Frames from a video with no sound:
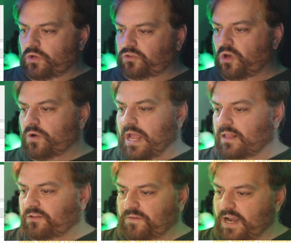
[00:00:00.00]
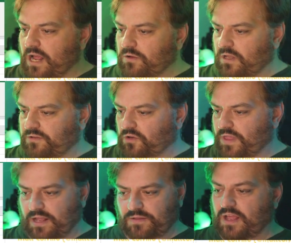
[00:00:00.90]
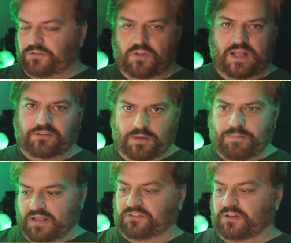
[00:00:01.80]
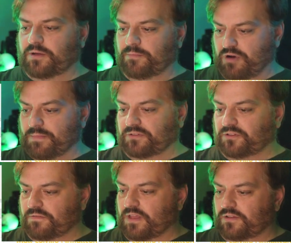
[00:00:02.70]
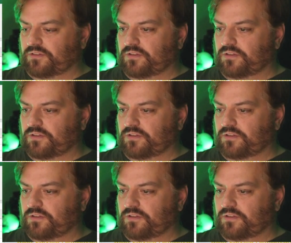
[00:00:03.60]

so yeah, let's find out. So that's the basic premise of this,